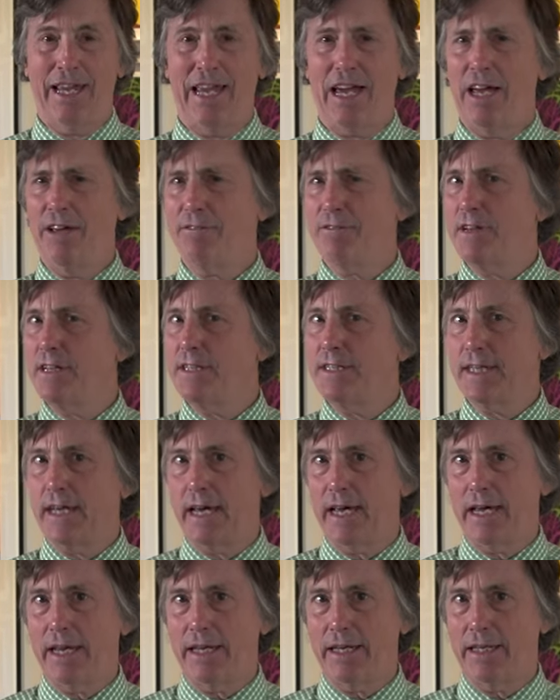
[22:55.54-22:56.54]
Every
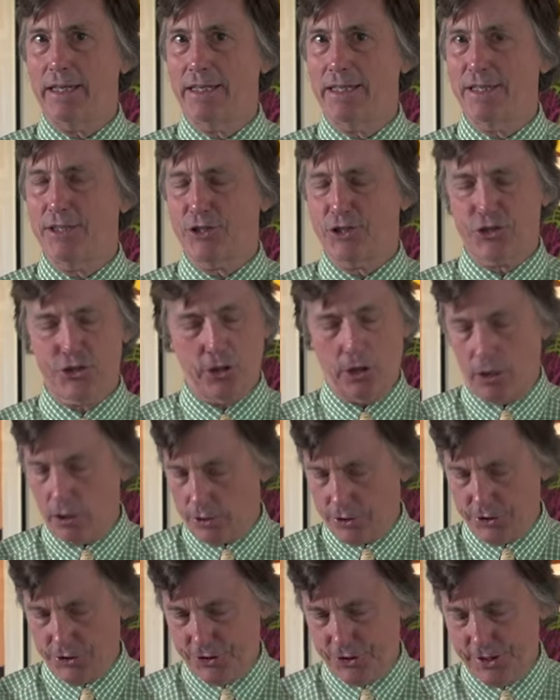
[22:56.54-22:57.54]
day, he
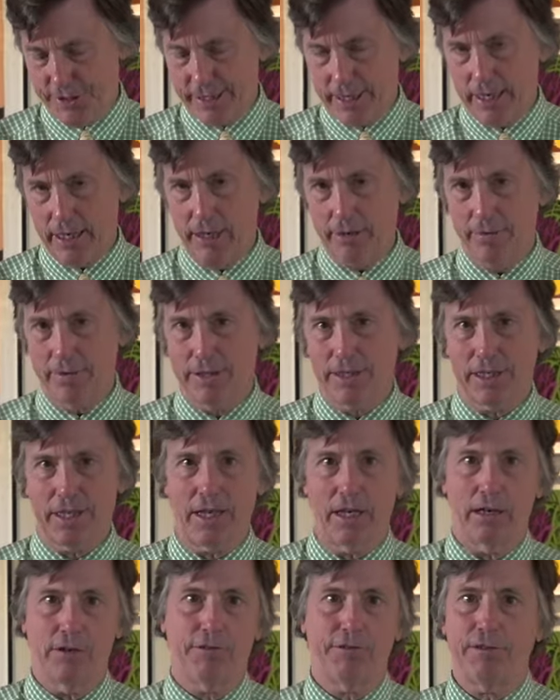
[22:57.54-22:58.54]
starts the day with a
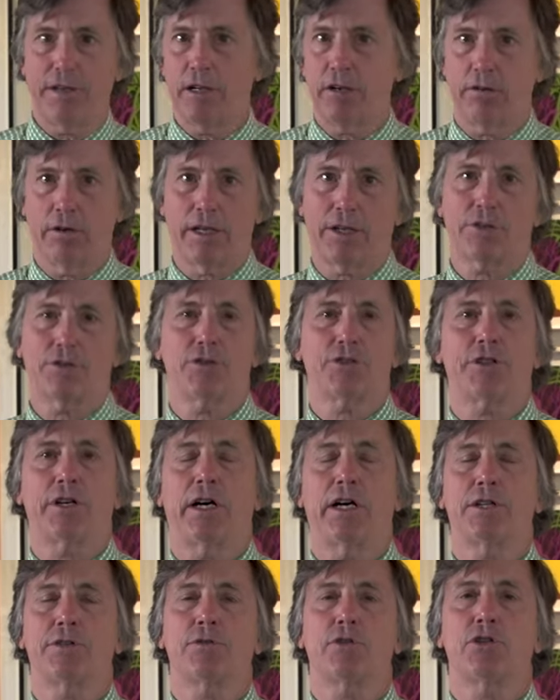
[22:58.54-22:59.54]
kind of finger
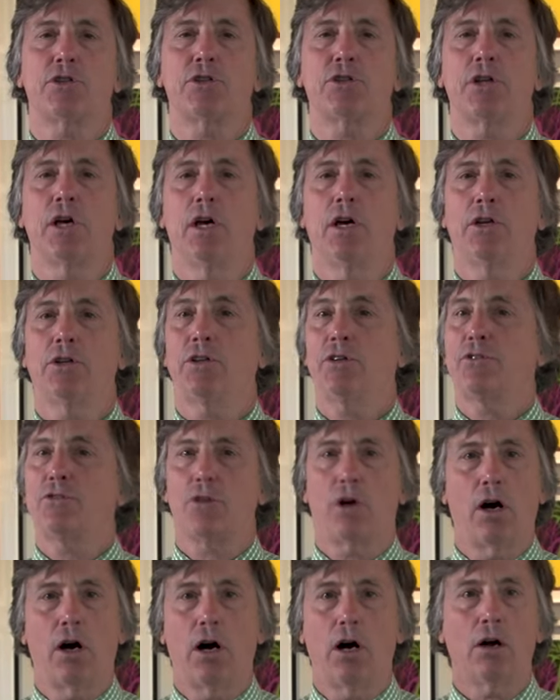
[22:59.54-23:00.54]
exercise, which is to
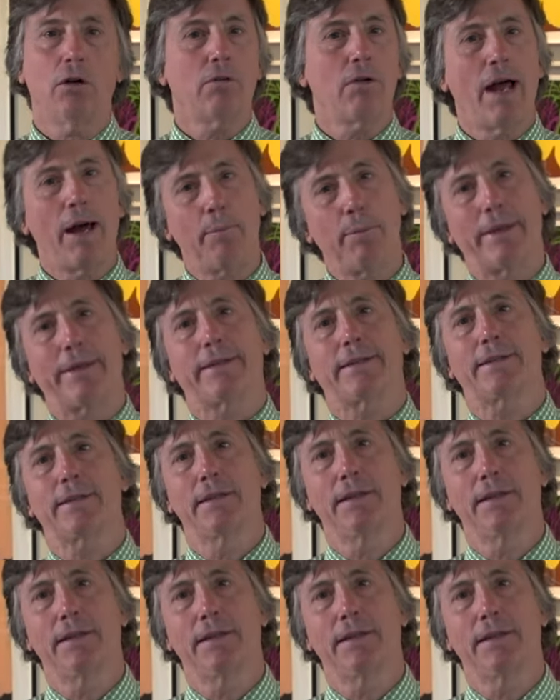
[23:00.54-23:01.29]
draw a rabbit.